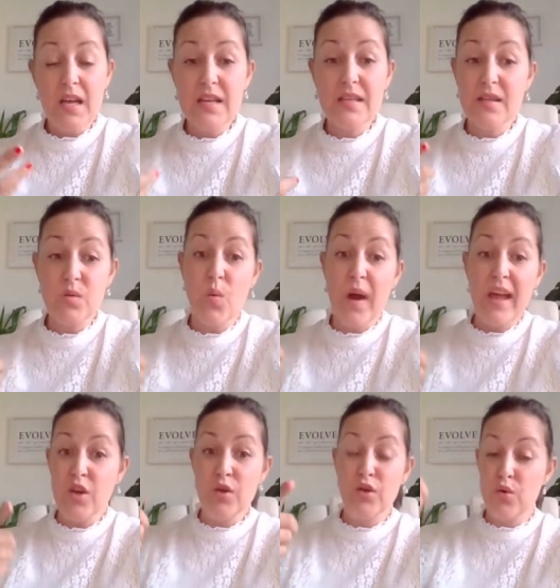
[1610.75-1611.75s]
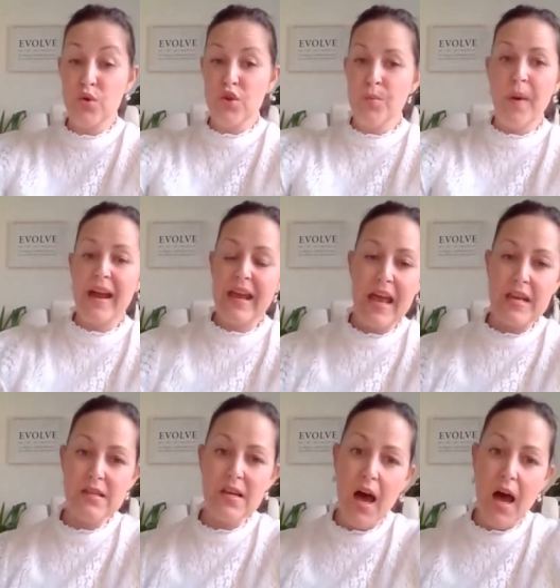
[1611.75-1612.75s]
isn't where you thought you might
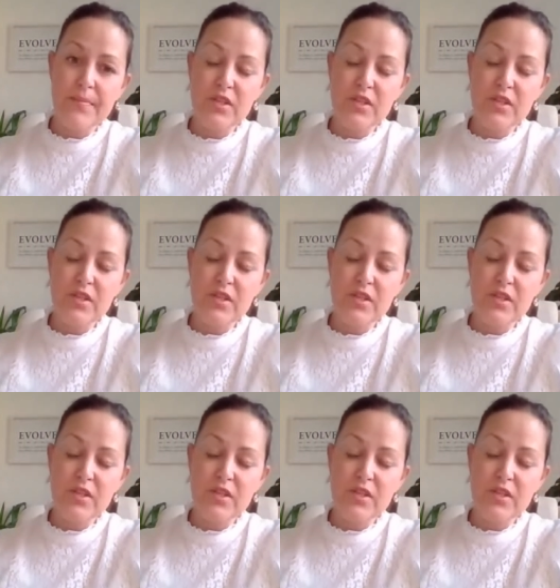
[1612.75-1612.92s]
end up.